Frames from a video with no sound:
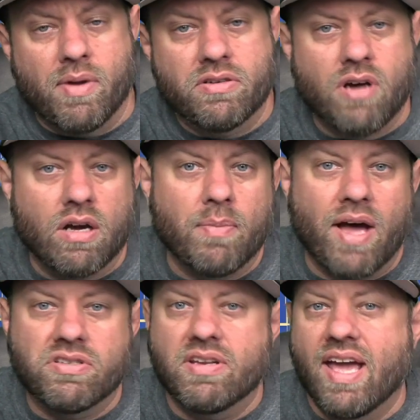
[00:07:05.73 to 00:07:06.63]
going to talk
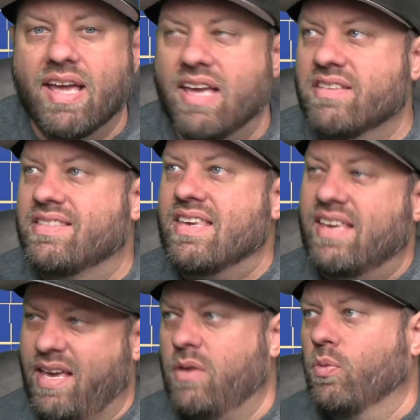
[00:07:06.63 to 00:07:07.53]
about today is the
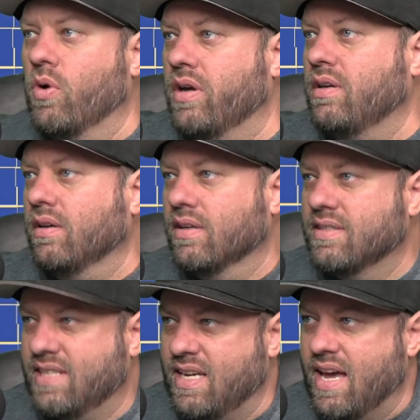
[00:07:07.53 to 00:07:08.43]
Kenwood
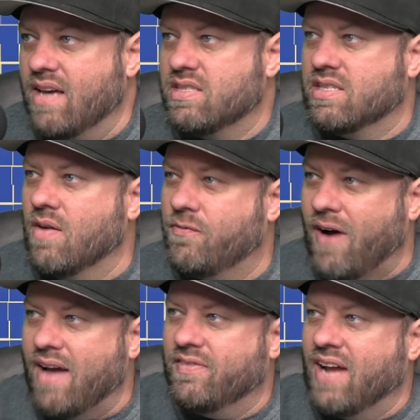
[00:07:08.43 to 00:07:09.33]

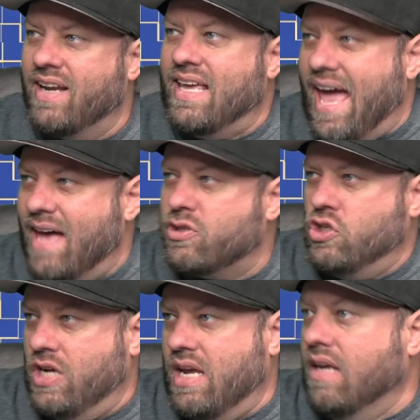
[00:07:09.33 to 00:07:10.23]

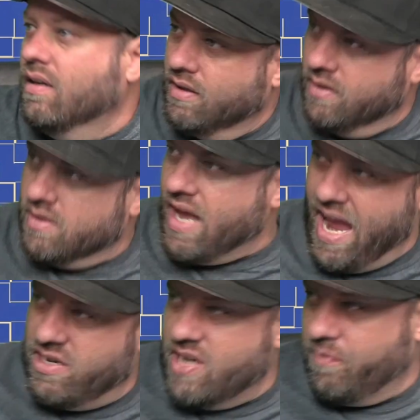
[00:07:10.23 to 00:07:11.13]
TS590SG
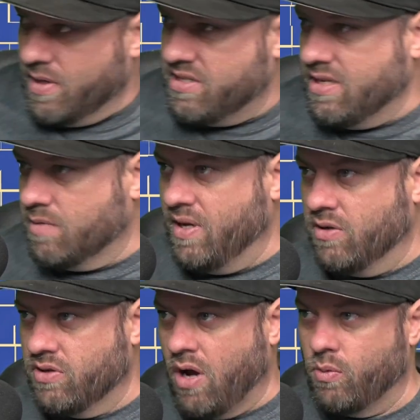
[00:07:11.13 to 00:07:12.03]
HF plus six
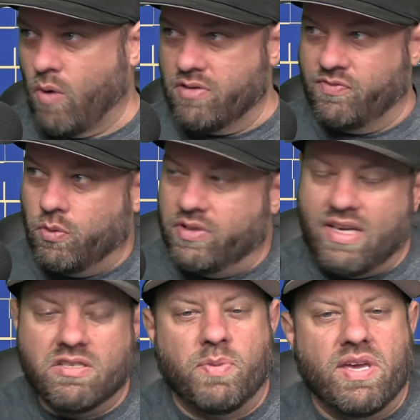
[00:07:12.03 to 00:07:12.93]
meters, 100 watts full
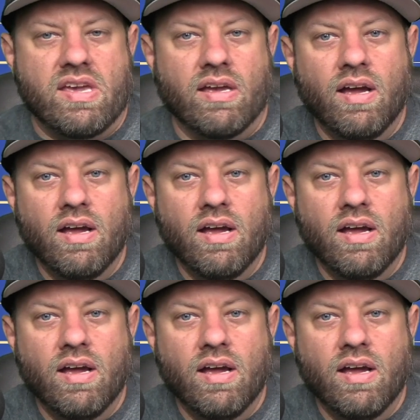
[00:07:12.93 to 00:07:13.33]
DSP.